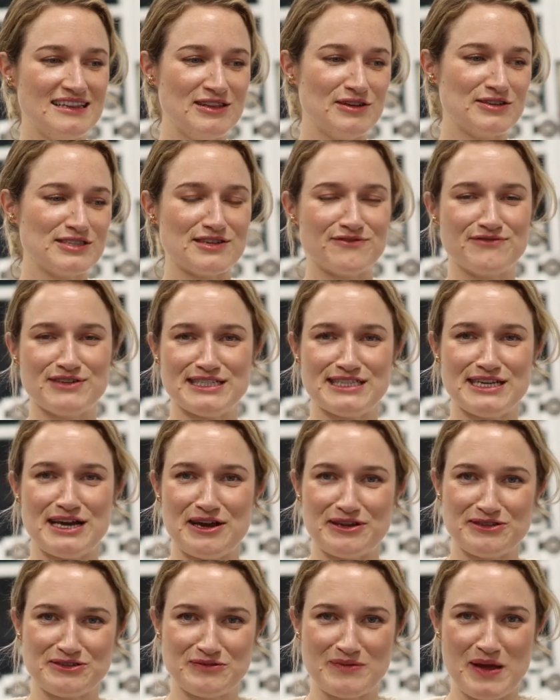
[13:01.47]
lots of
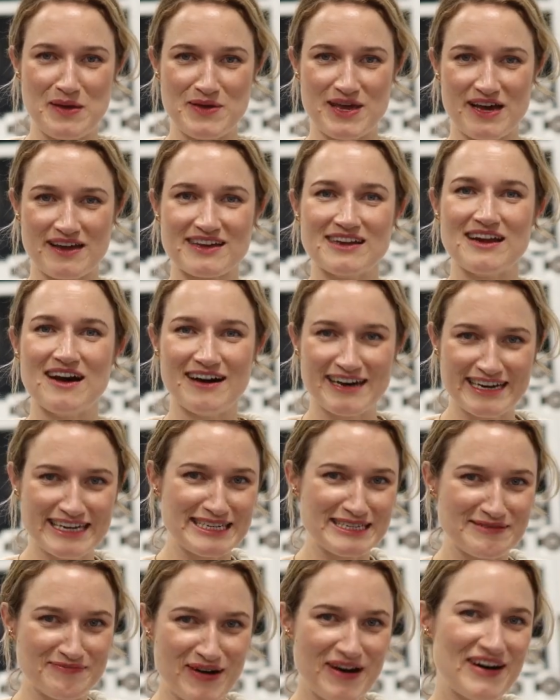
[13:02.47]
research, or maybe I can
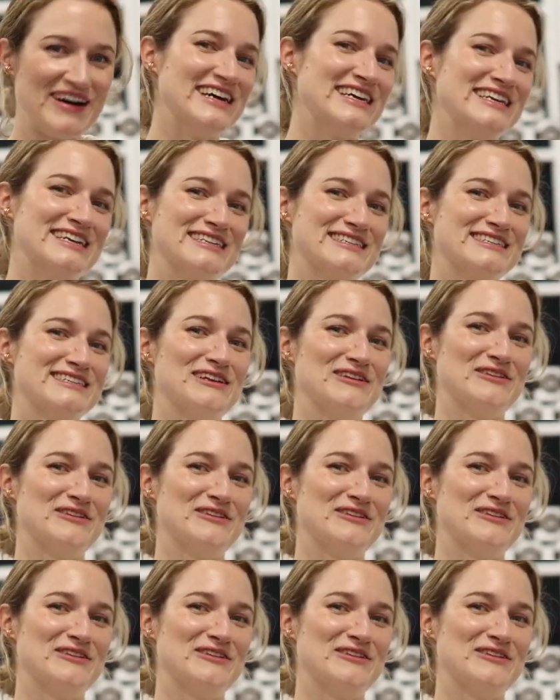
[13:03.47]
hide behind